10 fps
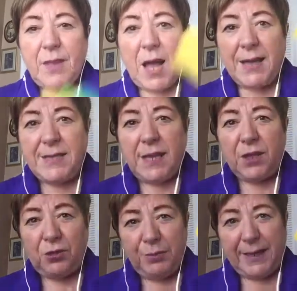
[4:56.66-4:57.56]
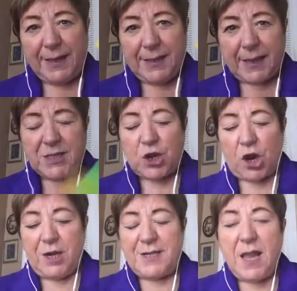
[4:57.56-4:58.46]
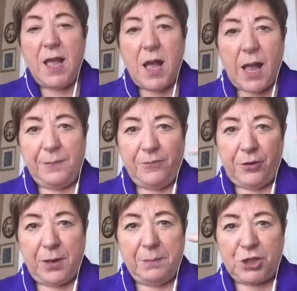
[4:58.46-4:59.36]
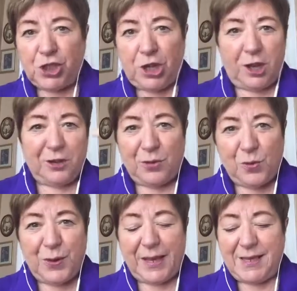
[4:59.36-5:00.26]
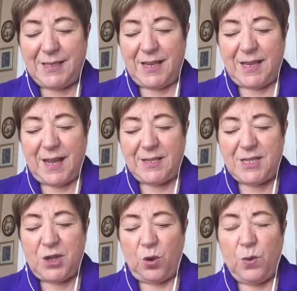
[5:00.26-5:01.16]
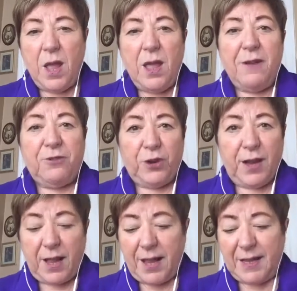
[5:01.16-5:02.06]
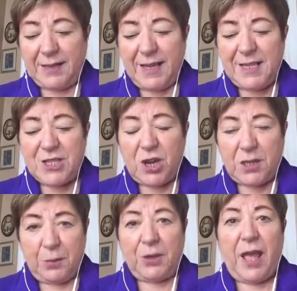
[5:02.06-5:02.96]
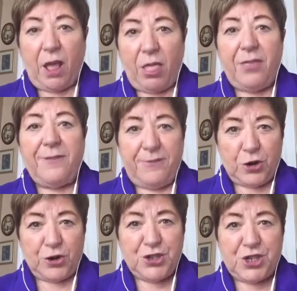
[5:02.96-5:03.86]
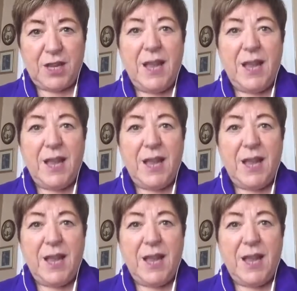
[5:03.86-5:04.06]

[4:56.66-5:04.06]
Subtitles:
I take 3 index cards. I'm very much color oriented. And so let's talk about health first.